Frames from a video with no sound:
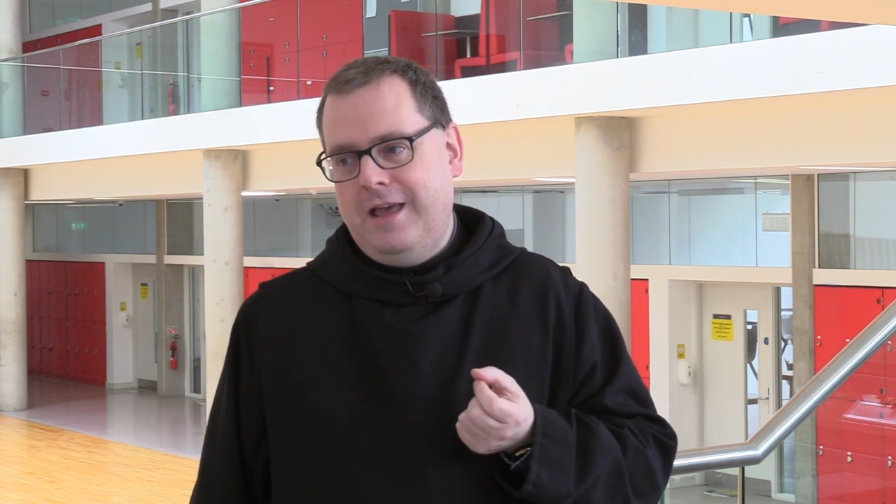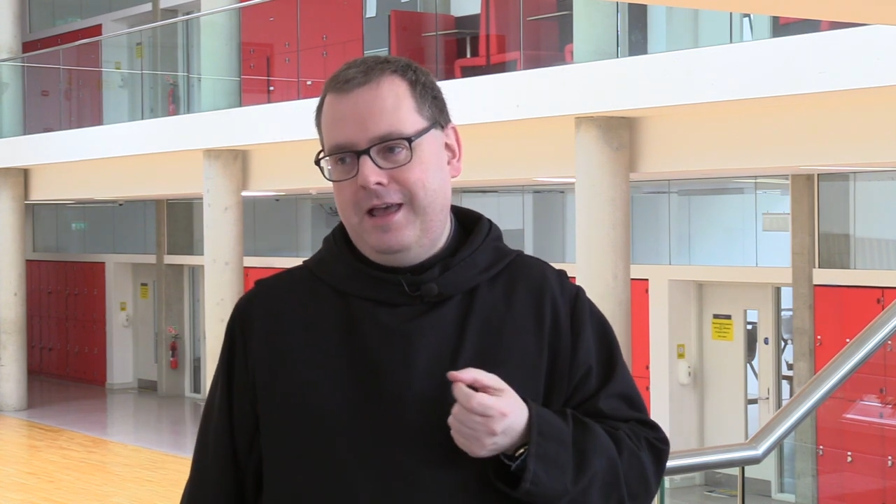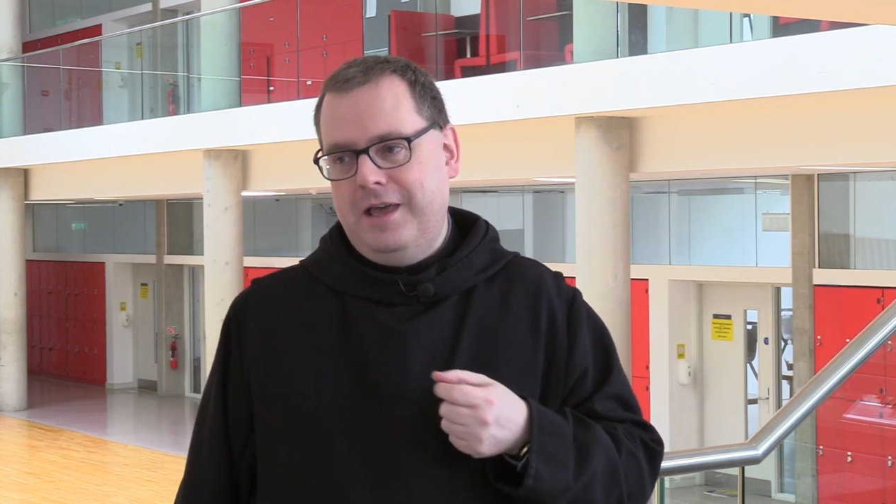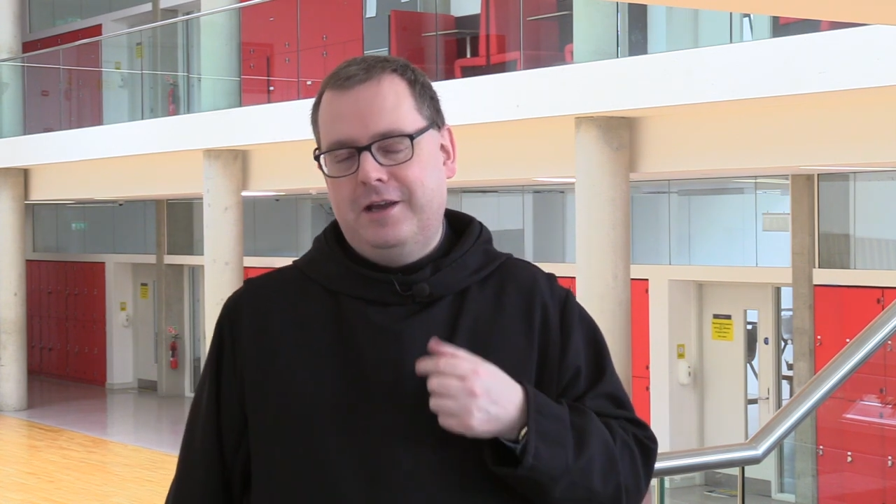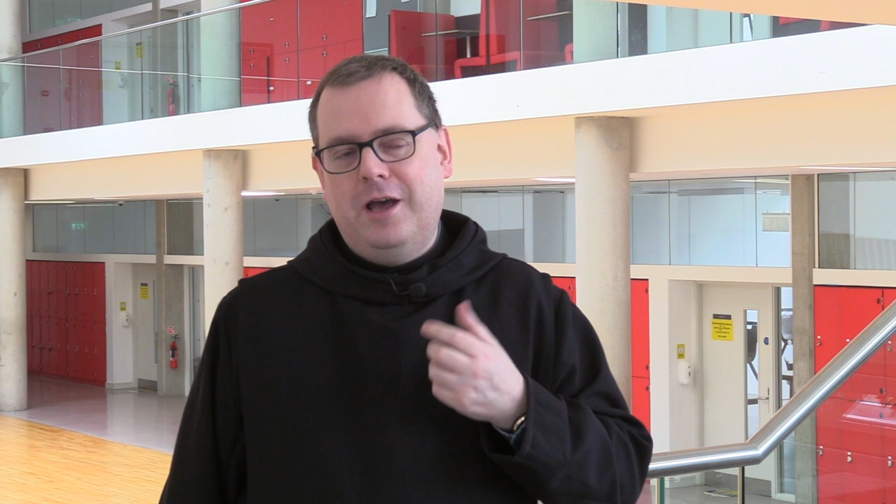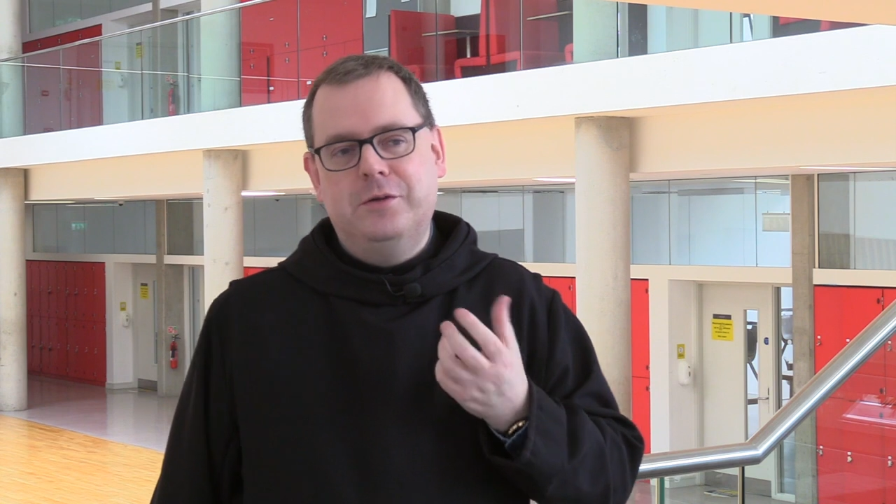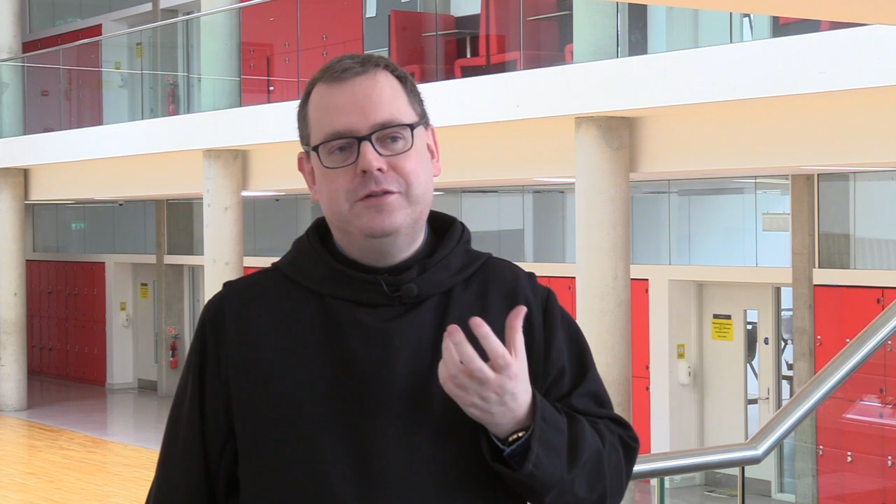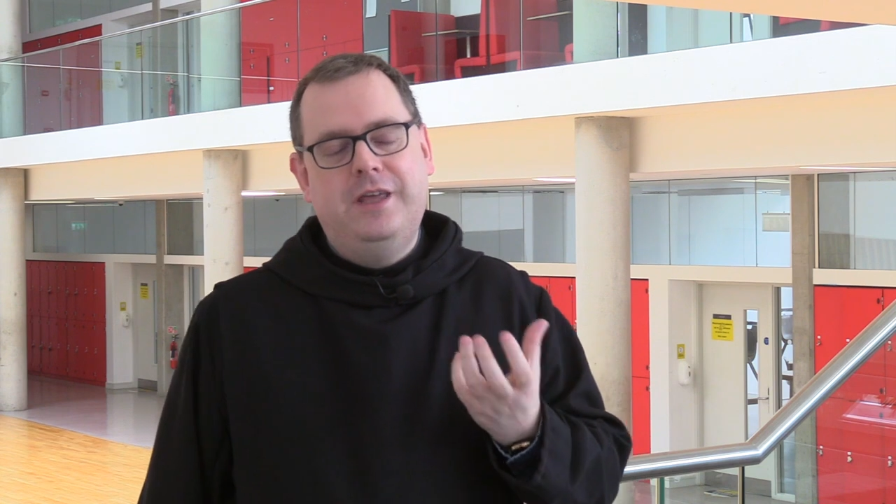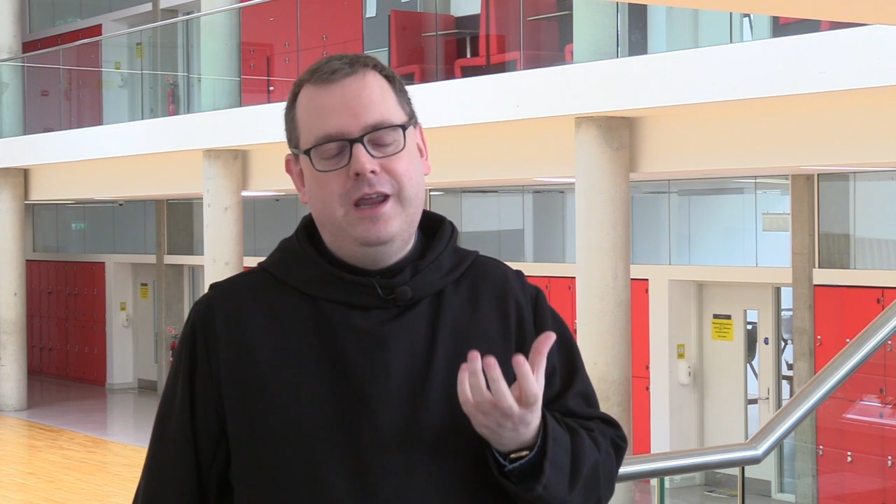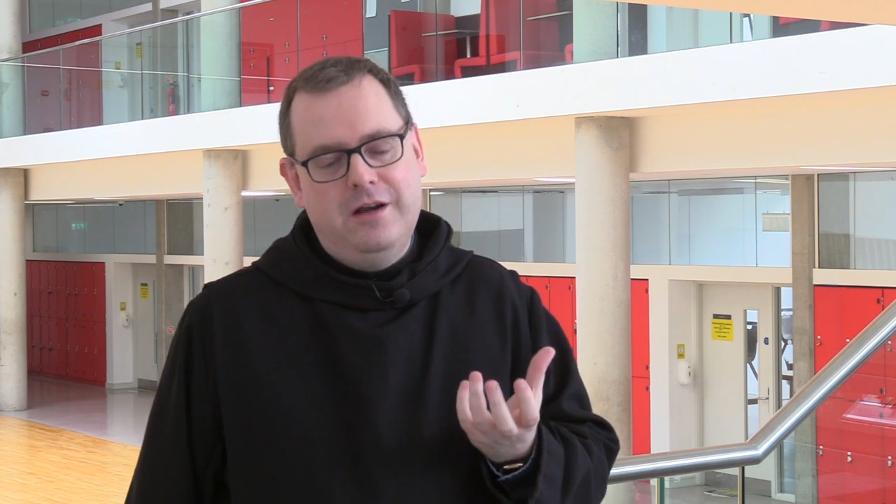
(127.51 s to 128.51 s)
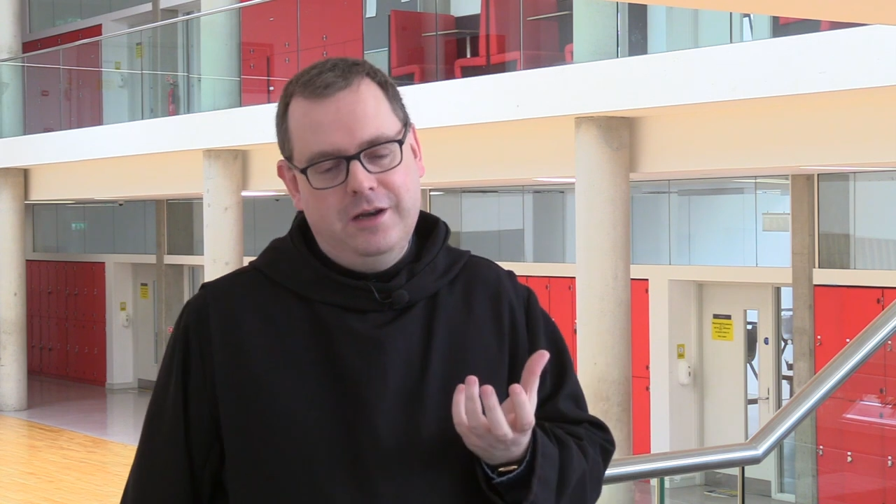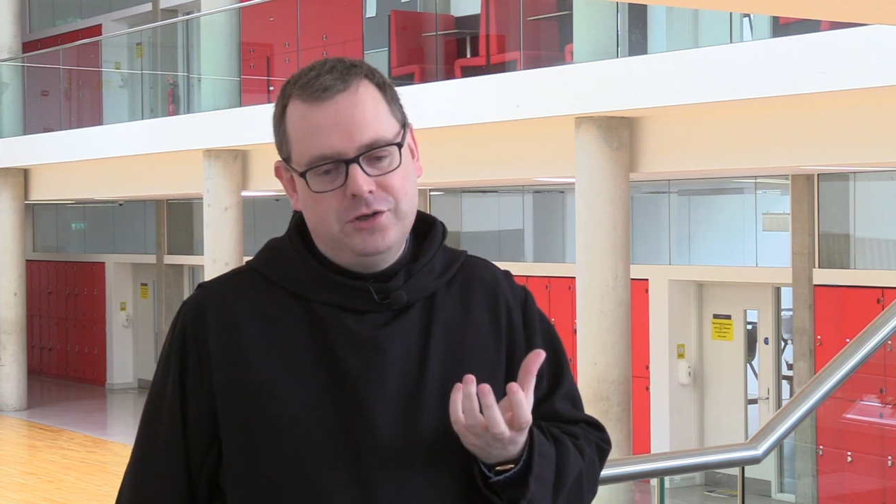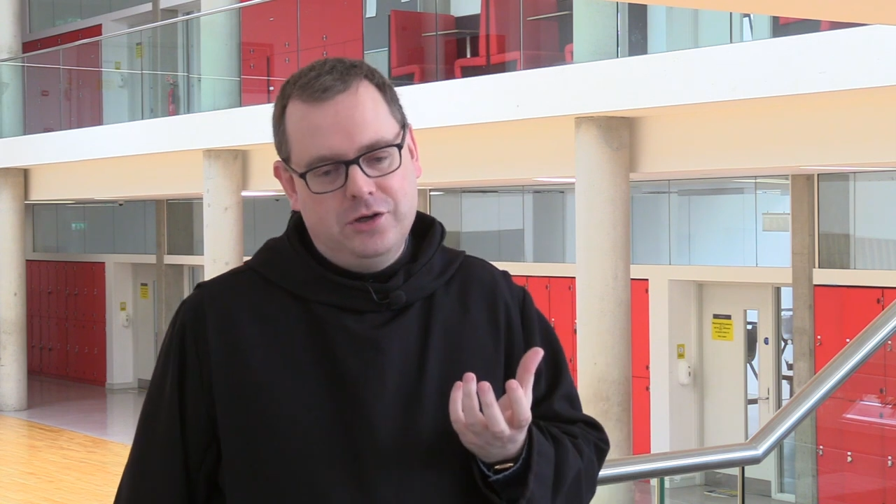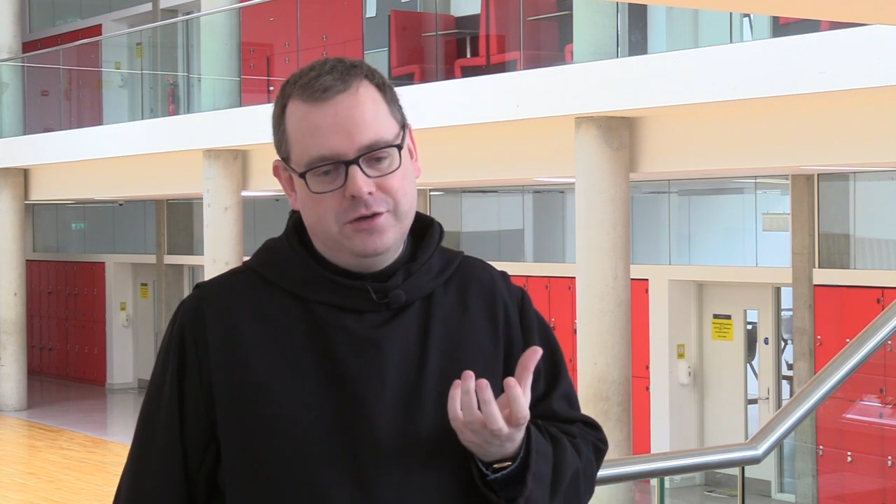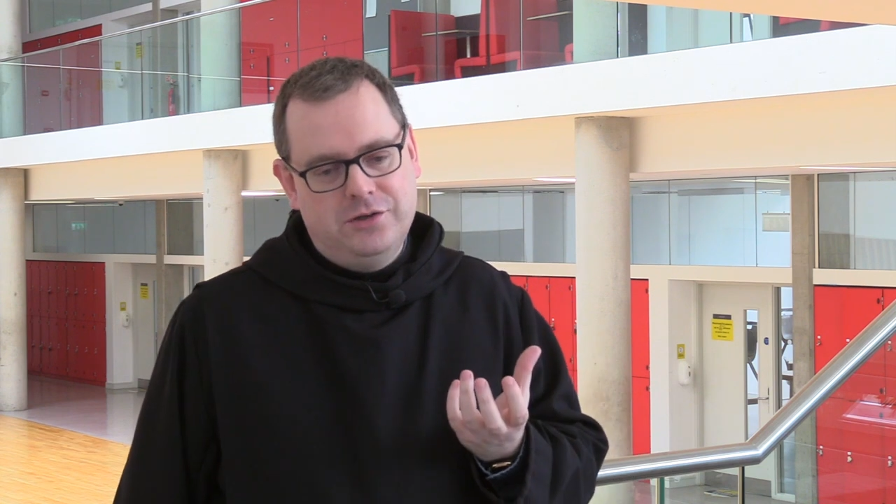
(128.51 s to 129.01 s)
an account of the early
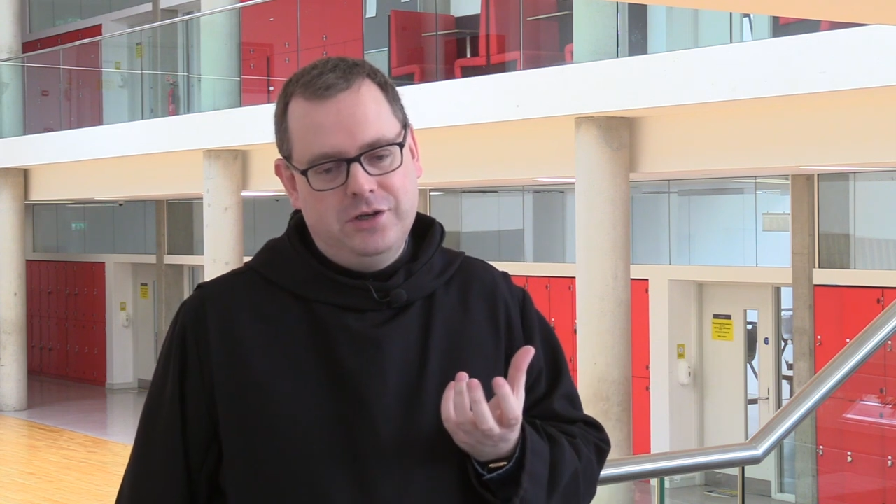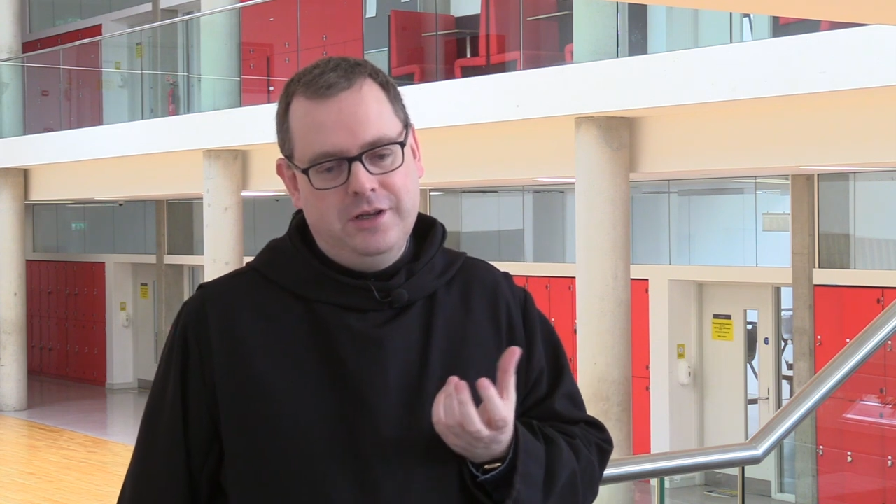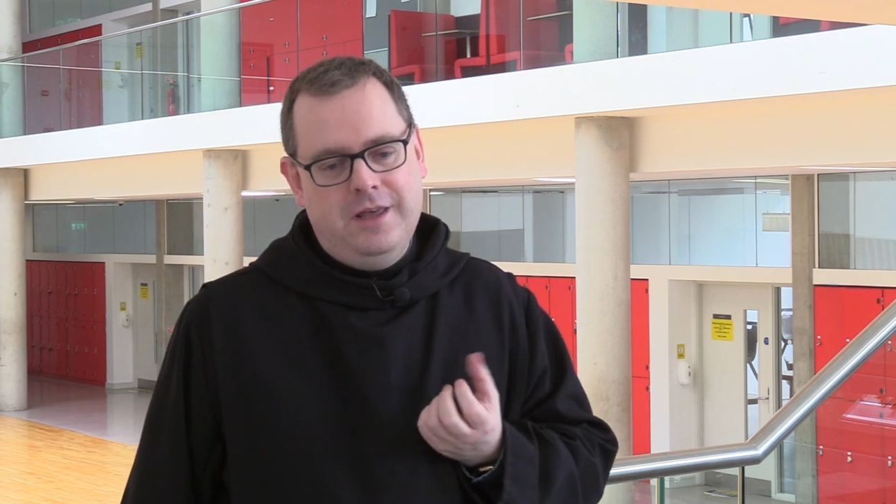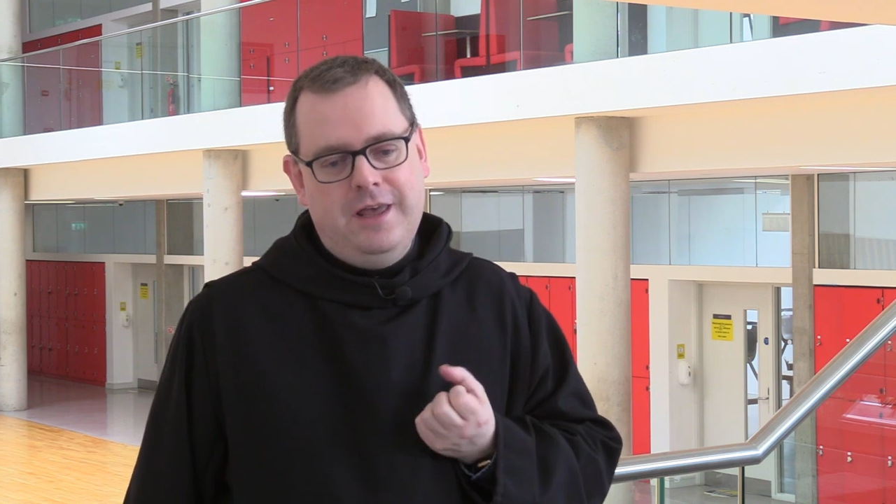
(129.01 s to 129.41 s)
church